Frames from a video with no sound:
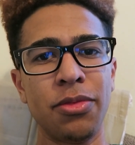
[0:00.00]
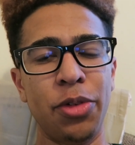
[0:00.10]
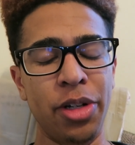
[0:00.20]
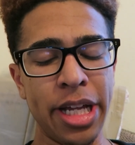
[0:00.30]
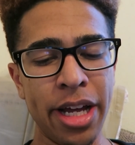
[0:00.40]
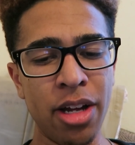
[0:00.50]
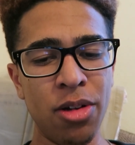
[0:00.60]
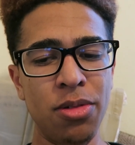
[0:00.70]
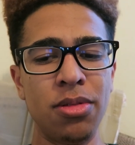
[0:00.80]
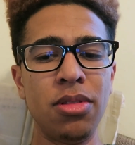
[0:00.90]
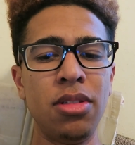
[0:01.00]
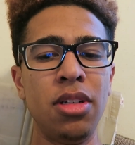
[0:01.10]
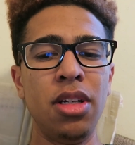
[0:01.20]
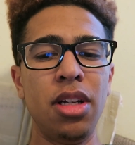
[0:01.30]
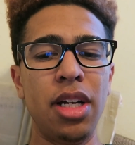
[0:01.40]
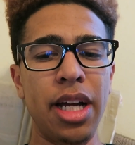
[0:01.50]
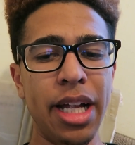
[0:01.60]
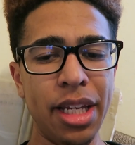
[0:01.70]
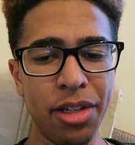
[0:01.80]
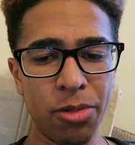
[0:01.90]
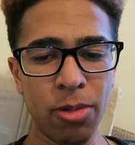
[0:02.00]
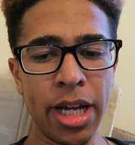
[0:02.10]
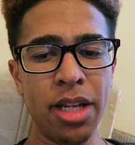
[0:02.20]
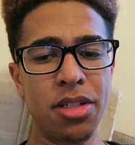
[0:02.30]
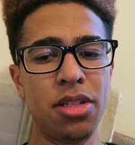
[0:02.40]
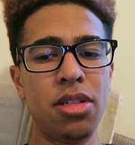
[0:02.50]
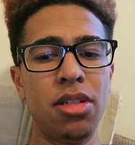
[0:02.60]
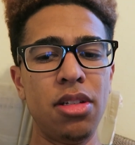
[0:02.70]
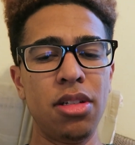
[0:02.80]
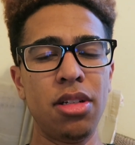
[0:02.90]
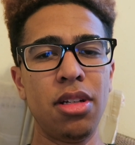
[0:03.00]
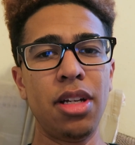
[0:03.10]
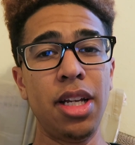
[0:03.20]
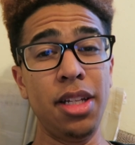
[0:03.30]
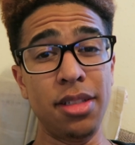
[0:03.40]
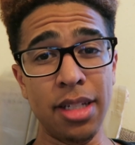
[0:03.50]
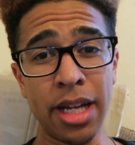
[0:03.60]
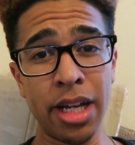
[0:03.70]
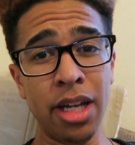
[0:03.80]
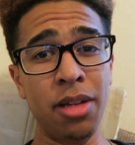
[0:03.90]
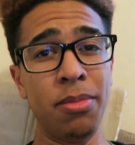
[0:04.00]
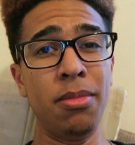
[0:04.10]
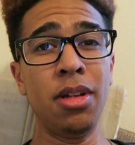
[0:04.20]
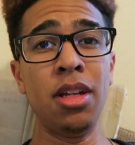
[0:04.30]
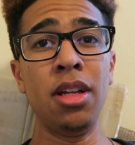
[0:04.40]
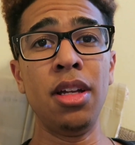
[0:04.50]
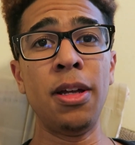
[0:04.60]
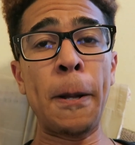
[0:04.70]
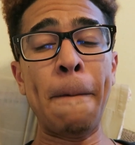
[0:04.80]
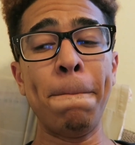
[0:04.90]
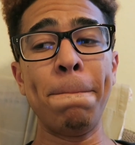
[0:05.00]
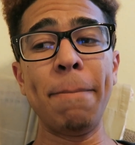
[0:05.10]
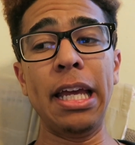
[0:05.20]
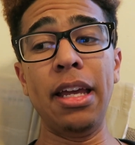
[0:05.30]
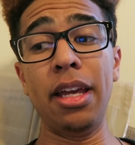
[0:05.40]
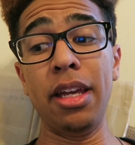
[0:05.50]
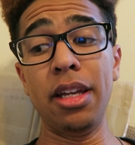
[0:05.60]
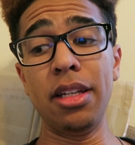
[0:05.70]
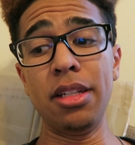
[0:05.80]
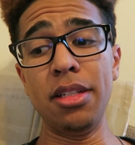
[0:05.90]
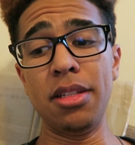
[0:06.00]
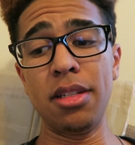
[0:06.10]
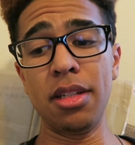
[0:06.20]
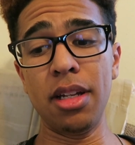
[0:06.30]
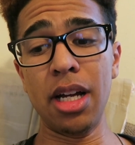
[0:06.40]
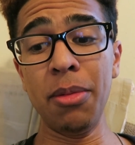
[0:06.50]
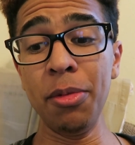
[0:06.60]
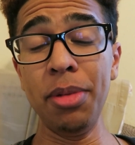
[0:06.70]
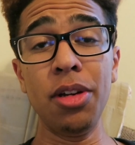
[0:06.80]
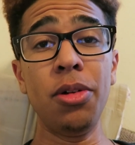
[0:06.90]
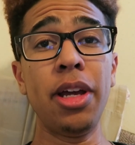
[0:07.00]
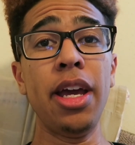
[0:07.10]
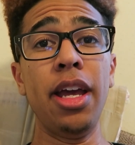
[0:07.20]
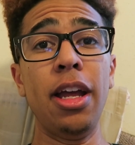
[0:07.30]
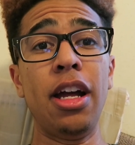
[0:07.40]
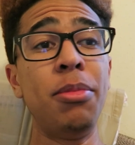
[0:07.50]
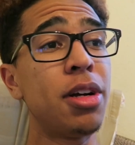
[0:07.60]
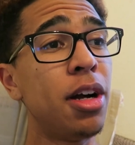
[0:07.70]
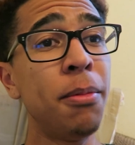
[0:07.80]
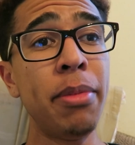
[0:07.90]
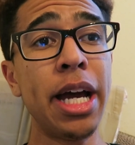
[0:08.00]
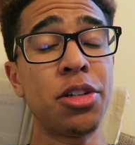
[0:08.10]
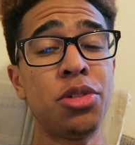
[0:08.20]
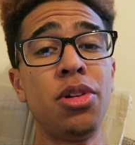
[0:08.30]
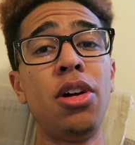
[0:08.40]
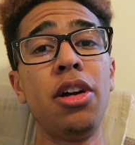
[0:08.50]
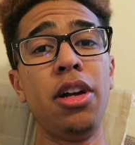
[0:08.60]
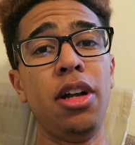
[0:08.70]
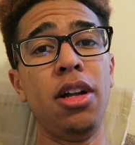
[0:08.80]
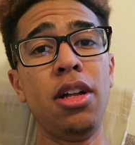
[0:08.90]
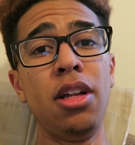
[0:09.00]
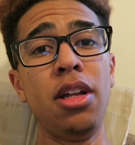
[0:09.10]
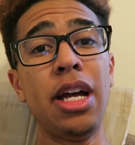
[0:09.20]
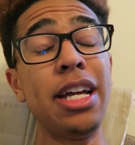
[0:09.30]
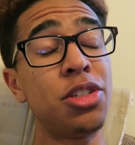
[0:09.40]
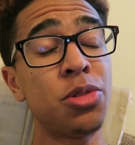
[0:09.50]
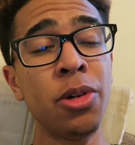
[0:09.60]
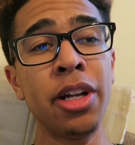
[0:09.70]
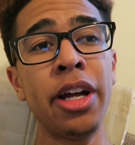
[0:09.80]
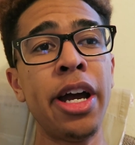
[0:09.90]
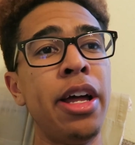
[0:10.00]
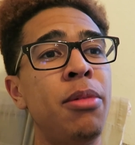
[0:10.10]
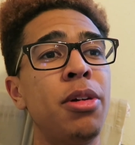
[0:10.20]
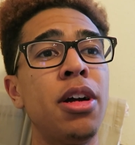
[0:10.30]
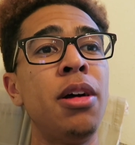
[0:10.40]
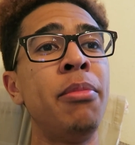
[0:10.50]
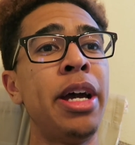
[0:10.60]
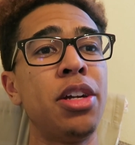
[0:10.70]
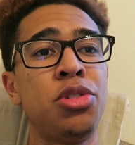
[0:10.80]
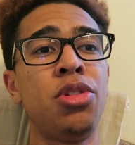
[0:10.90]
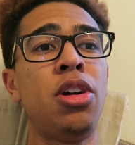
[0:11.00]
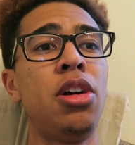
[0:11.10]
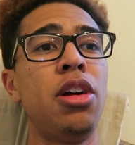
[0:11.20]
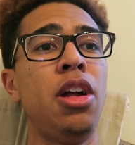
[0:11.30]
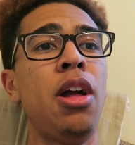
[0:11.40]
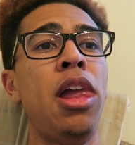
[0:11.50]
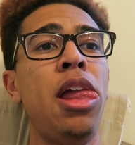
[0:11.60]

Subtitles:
For now, I need rest. I need time. And I'm gonna be okay. I'm gonna come back stronger. I swear to God, I'm gonna come back stronger.